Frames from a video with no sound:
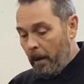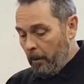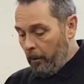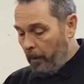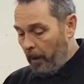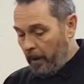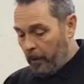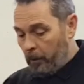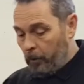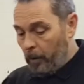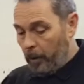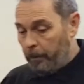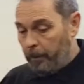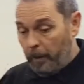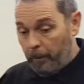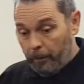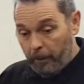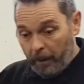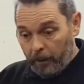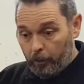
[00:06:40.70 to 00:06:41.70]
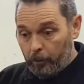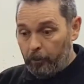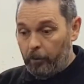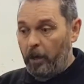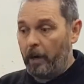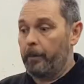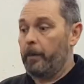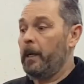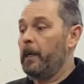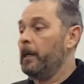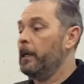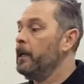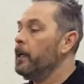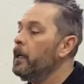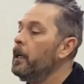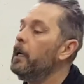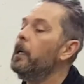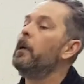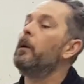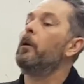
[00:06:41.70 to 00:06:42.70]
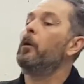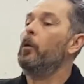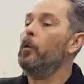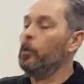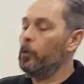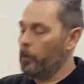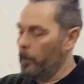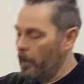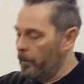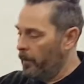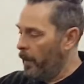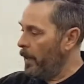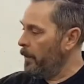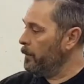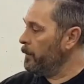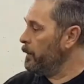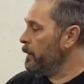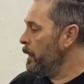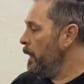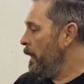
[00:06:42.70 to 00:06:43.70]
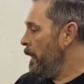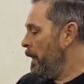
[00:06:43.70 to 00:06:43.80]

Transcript: panel wiping, panel prepping, all the way around.